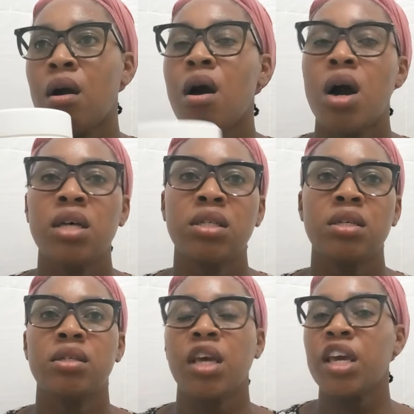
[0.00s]

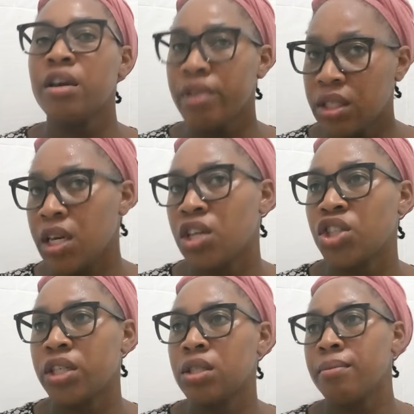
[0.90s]
causes
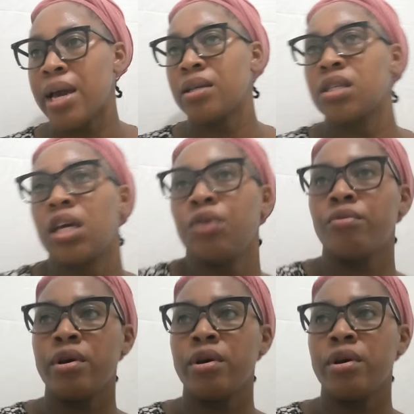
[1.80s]
irritation to my skin,